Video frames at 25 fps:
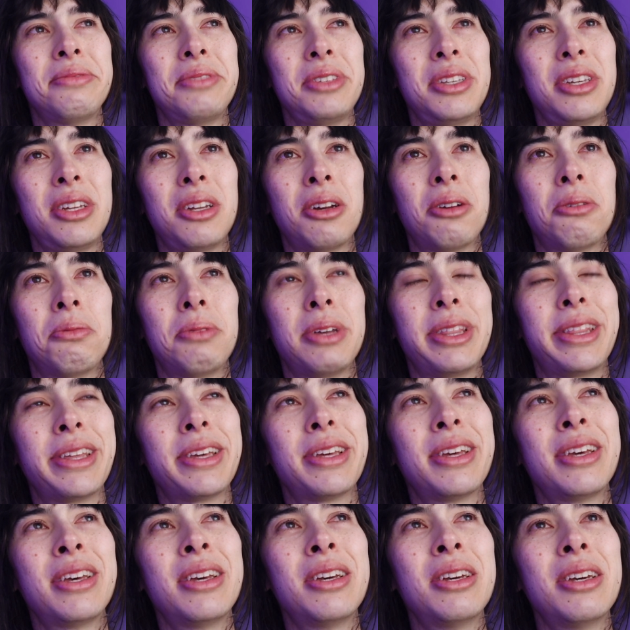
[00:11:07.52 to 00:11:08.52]
you know, with
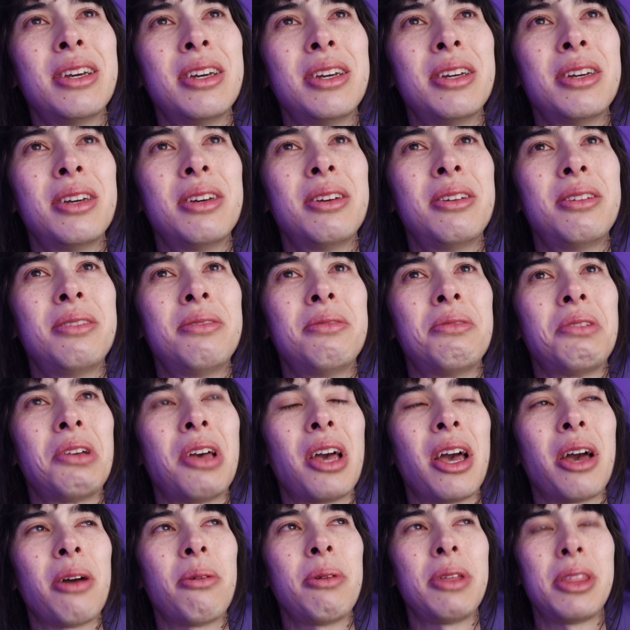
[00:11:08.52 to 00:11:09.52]

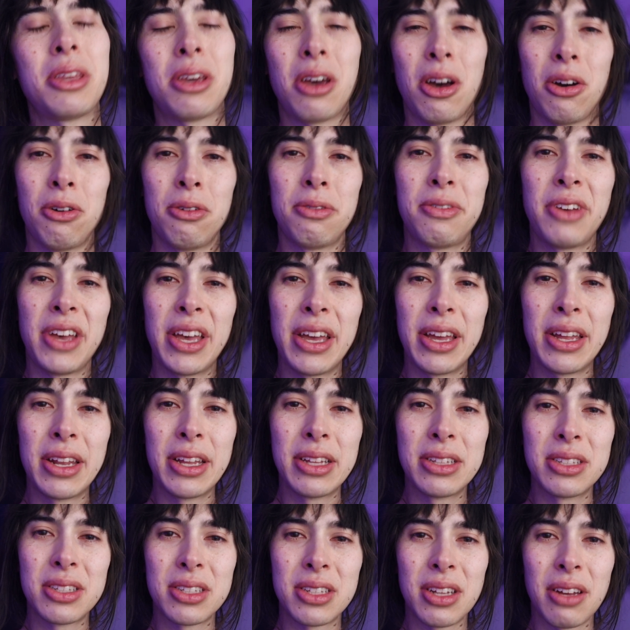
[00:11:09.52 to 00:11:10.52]
COVID
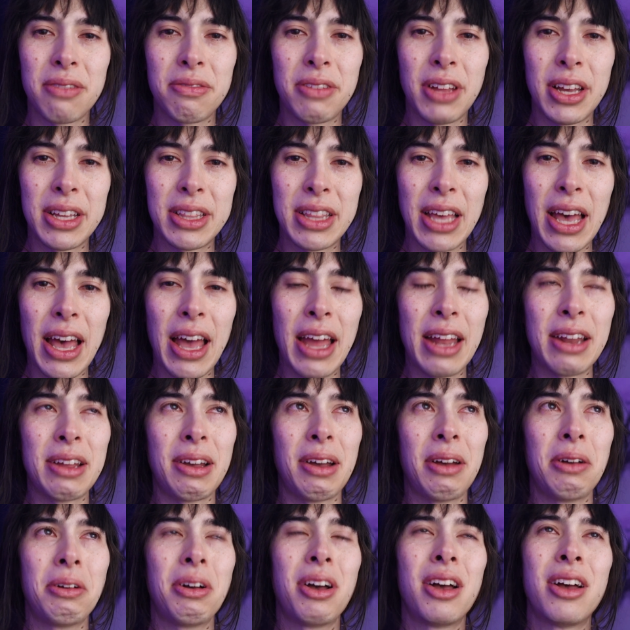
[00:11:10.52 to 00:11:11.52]
and stuff like
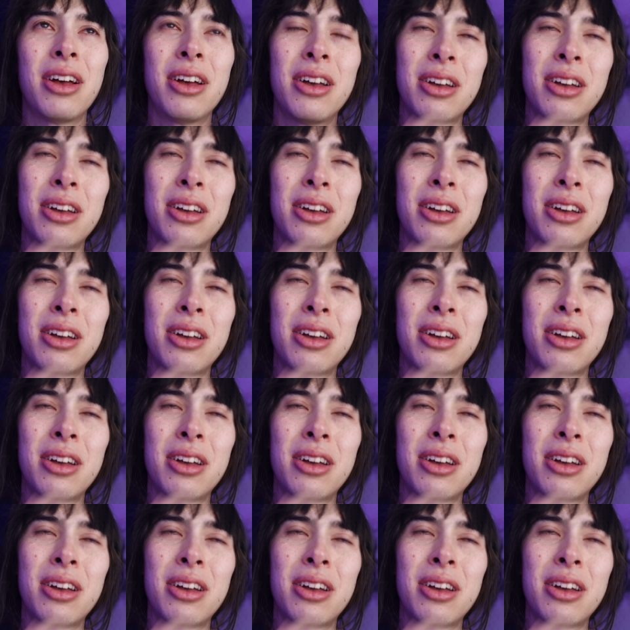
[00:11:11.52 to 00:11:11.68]
that,